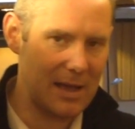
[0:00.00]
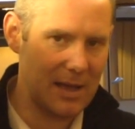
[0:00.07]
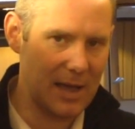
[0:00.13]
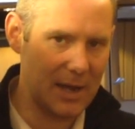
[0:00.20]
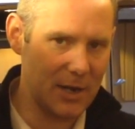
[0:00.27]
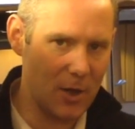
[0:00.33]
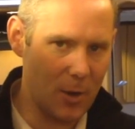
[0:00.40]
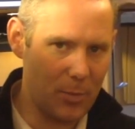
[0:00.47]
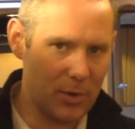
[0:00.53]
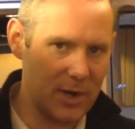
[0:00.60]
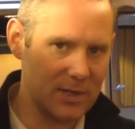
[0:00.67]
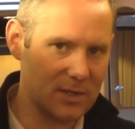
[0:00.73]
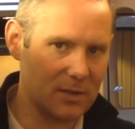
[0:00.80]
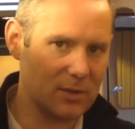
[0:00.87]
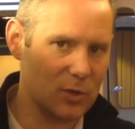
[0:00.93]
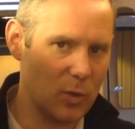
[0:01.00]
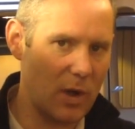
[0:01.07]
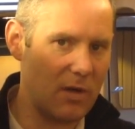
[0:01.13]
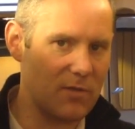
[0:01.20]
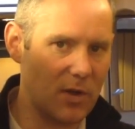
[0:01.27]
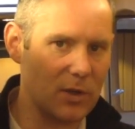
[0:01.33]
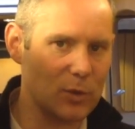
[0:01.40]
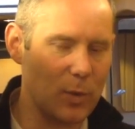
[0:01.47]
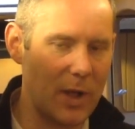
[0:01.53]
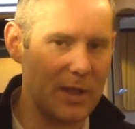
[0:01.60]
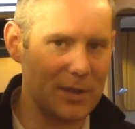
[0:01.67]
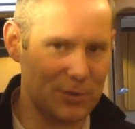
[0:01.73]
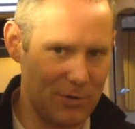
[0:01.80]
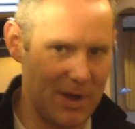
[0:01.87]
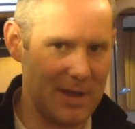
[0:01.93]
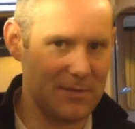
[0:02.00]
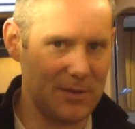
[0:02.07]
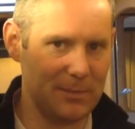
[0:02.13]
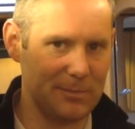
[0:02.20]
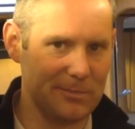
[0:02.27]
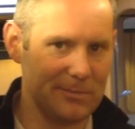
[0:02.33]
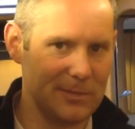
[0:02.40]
and it operates on 12 volts while you're driving.